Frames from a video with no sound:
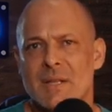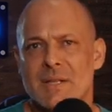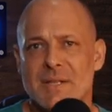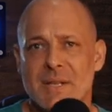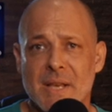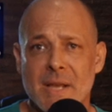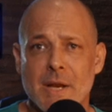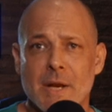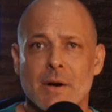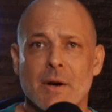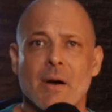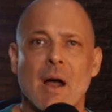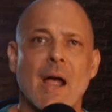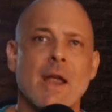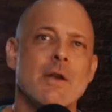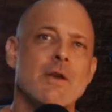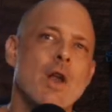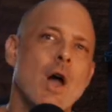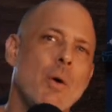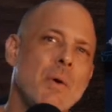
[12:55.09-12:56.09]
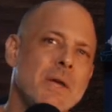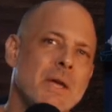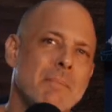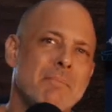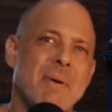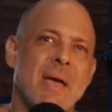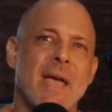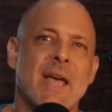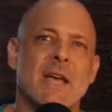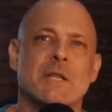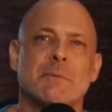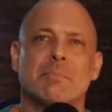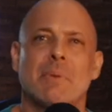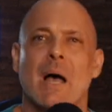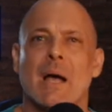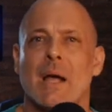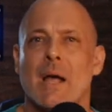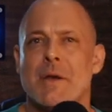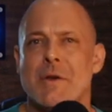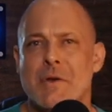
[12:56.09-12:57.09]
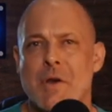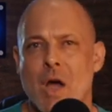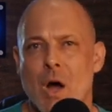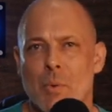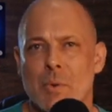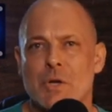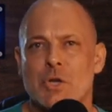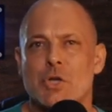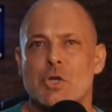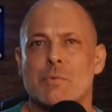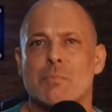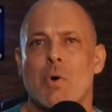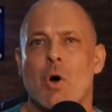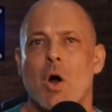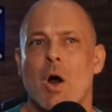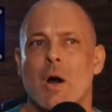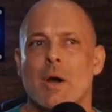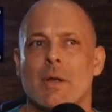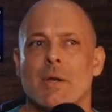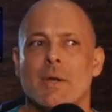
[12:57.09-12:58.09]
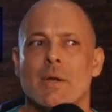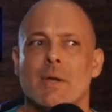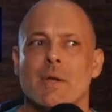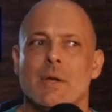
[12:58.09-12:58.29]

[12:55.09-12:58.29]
Dieter, I know he can pass block. I know he's smart.